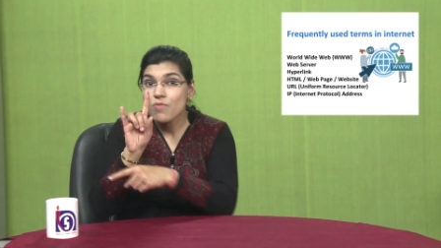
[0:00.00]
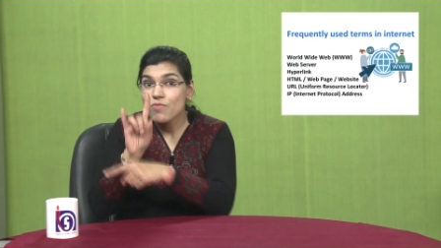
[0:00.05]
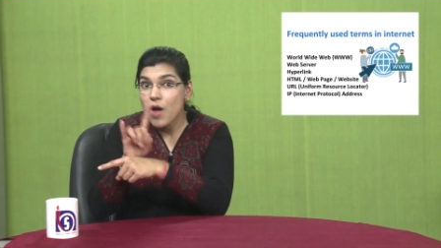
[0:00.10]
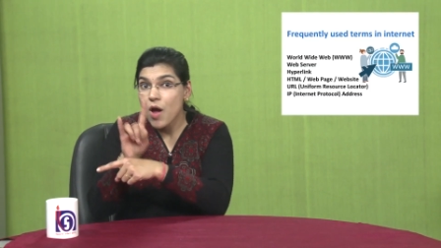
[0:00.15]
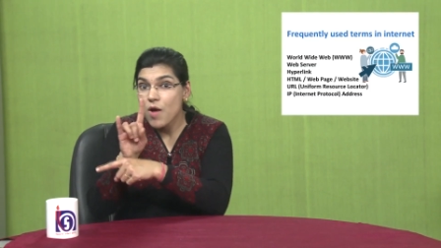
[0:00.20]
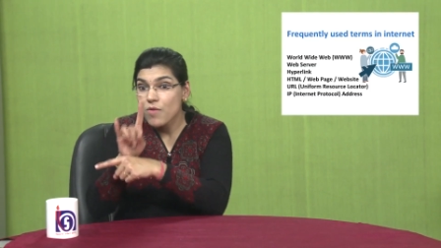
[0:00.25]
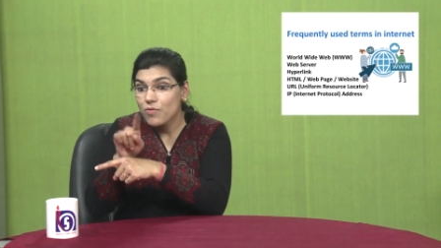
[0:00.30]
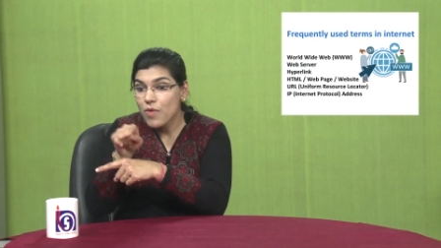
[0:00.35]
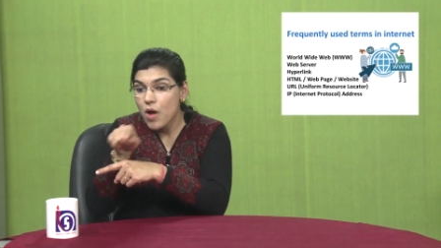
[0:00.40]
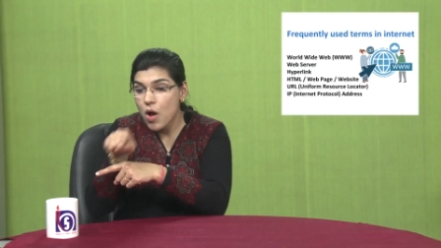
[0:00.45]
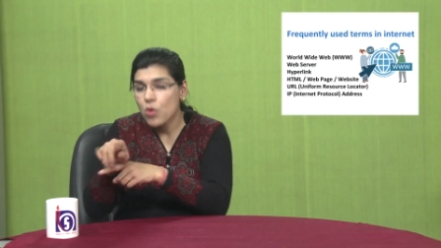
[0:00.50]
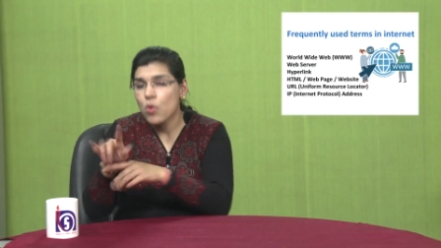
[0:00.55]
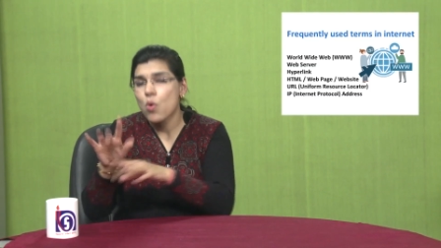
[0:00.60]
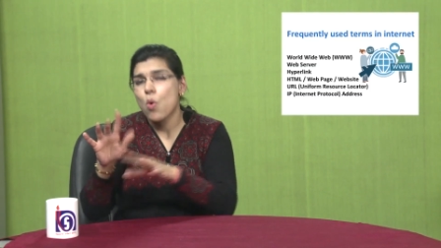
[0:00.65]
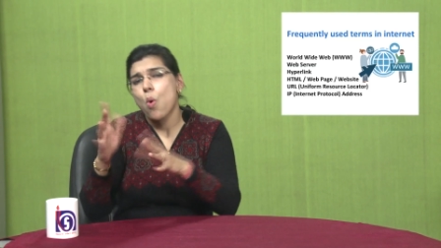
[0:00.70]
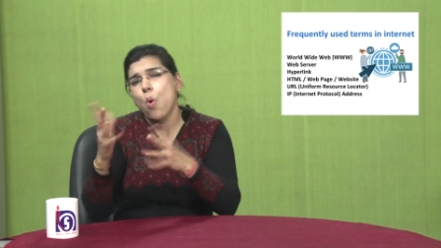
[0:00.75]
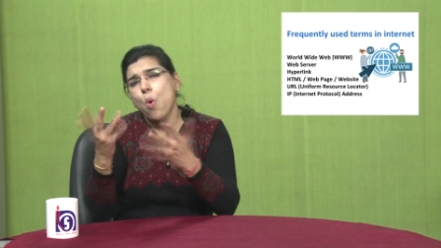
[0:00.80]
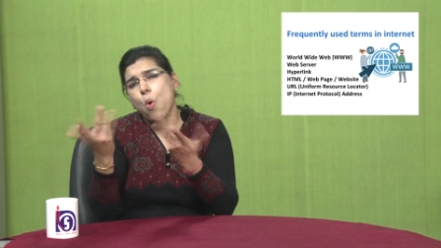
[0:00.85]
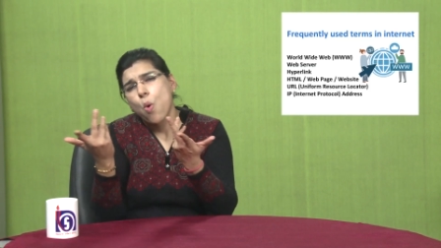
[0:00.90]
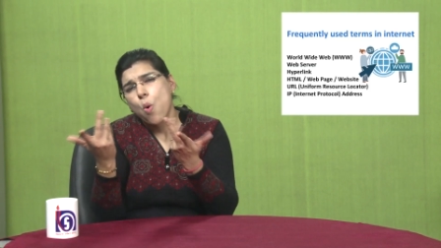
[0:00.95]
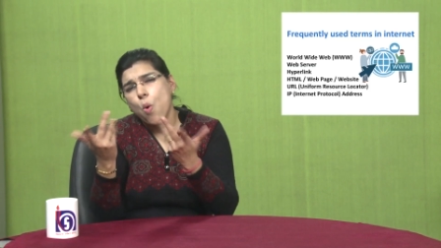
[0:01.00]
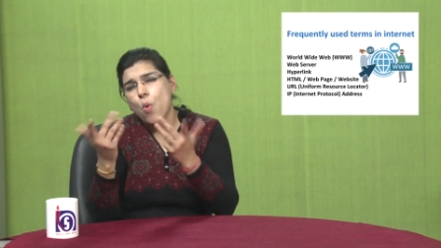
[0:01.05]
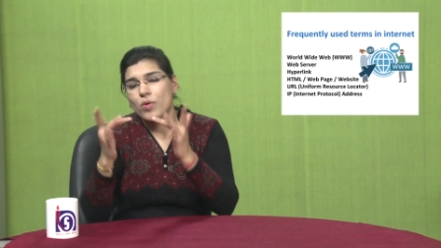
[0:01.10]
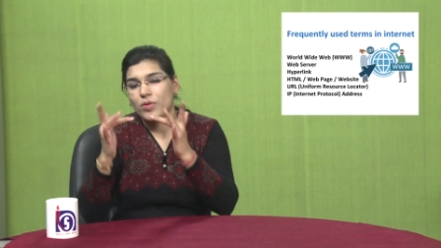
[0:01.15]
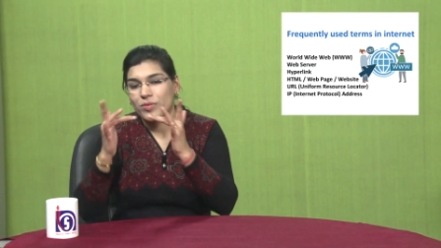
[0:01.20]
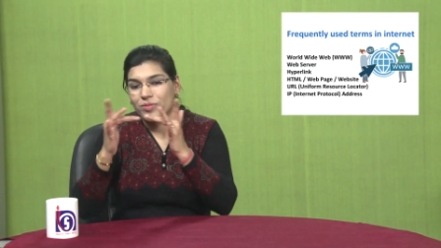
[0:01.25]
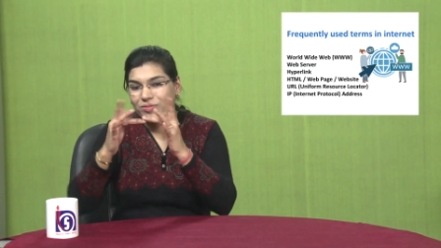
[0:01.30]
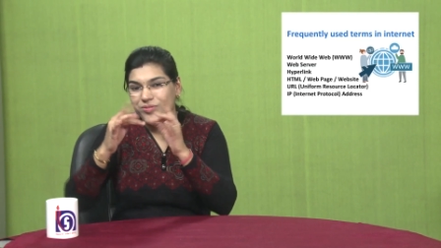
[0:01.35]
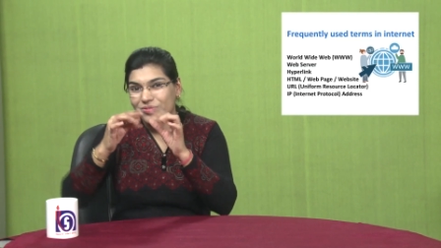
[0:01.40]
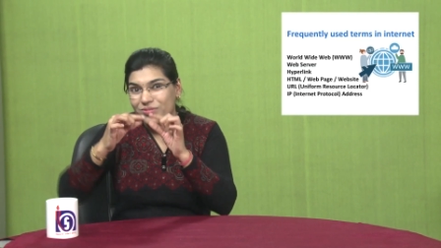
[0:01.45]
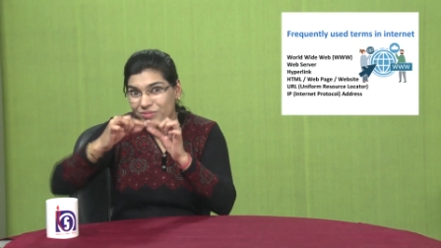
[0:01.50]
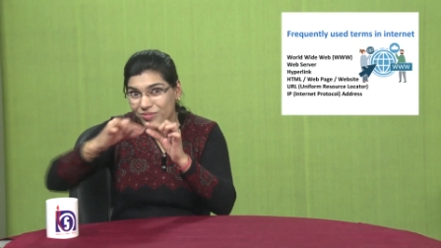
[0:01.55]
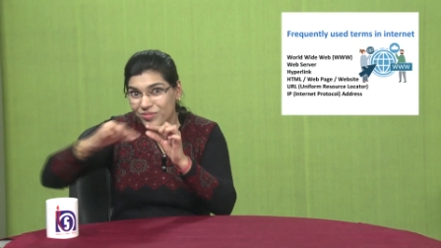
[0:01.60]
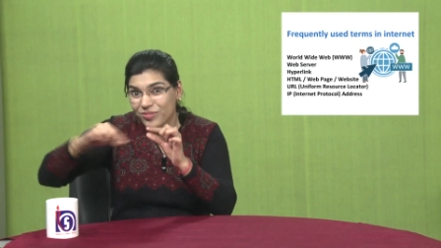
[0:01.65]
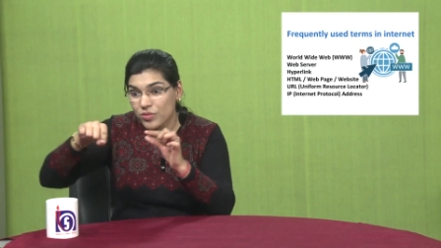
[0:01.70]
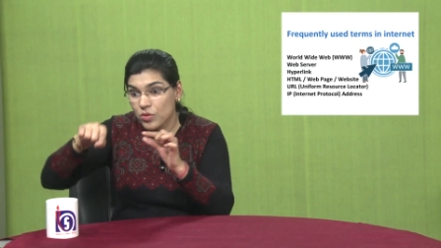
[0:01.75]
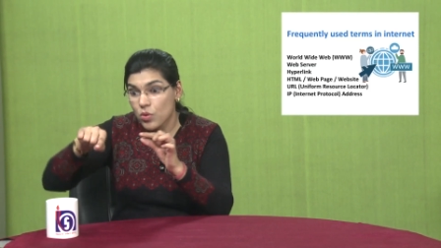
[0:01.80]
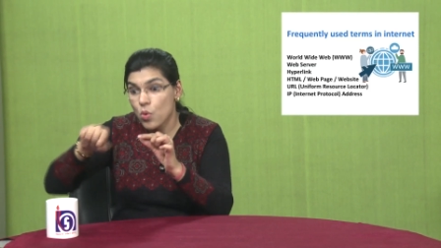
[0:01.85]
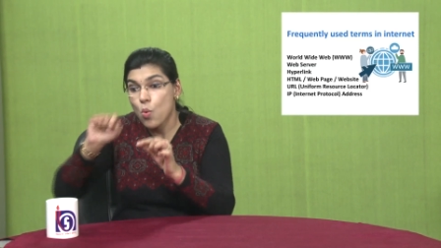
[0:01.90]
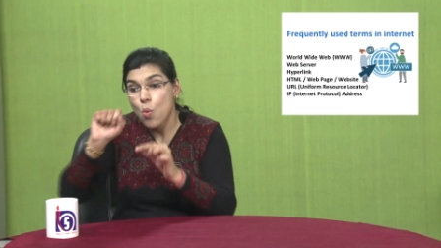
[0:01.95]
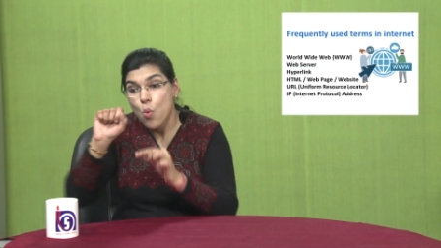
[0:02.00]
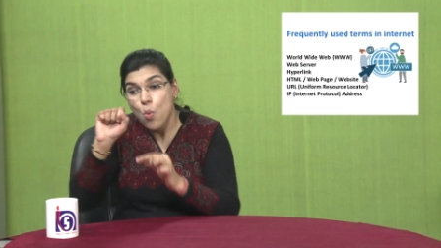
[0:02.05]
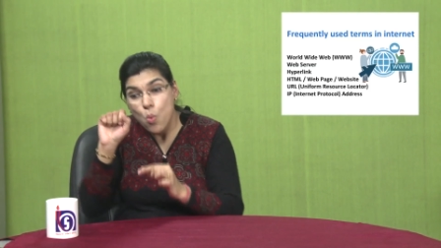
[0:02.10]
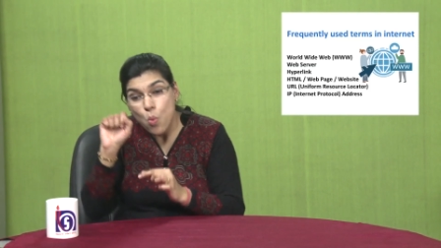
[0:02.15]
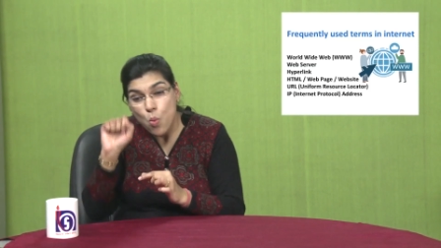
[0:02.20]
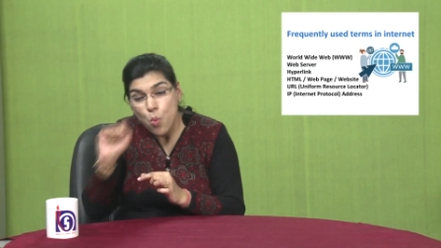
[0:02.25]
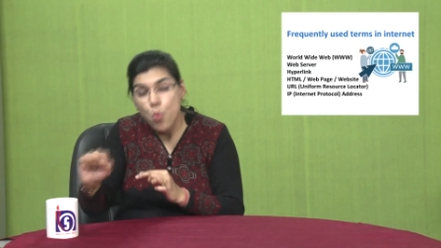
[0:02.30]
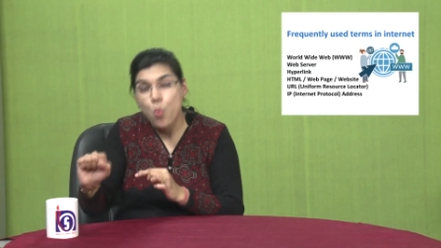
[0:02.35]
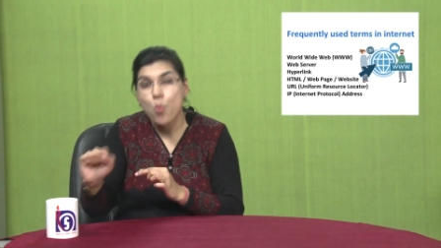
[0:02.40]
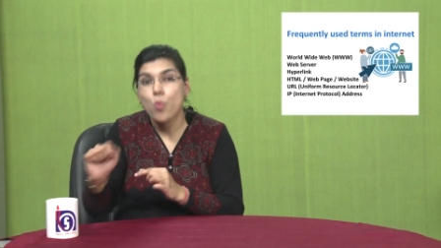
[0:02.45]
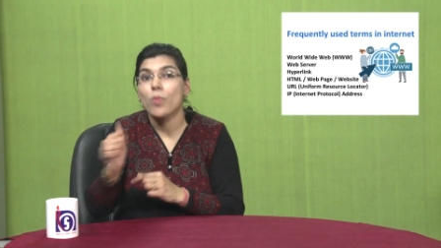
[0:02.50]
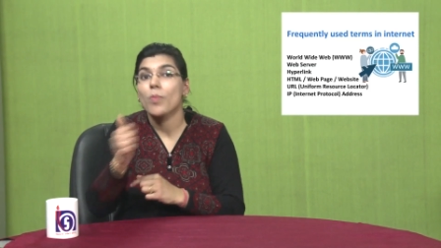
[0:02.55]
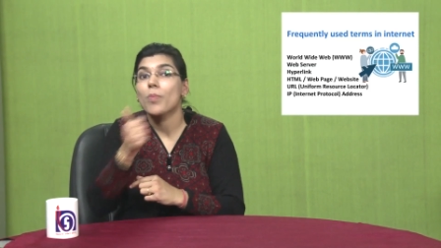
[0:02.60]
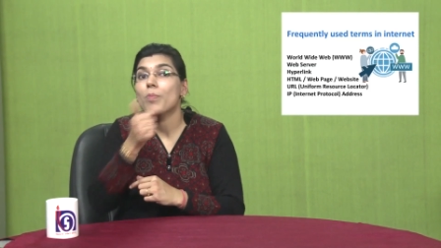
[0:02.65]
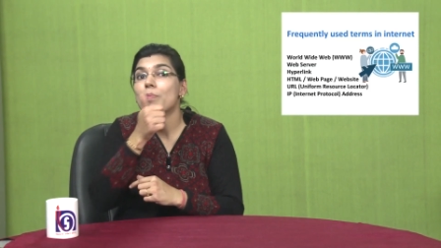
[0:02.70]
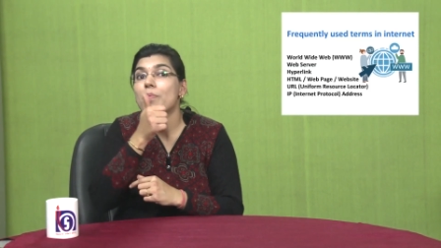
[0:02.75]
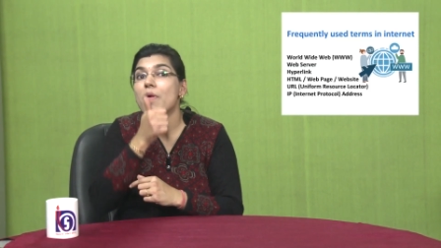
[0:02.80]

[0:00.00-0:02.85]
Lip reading: it is the number of the